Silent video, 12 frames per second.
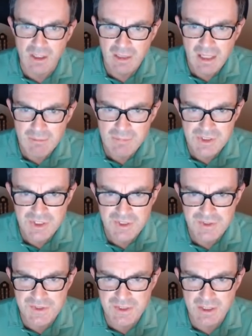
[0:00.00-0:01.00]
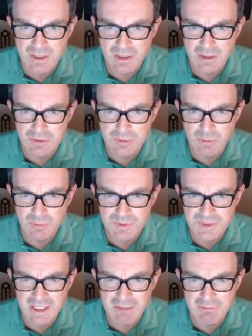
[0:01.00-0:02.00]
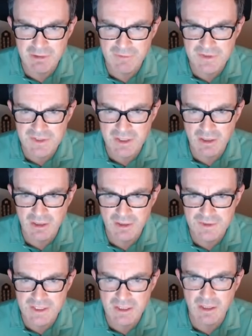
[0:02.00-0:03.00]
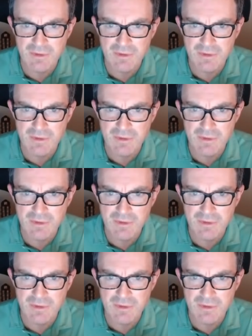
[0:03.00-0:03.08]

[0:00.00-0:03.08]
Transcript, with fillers: Let me just do I want to get rid of this highlighting?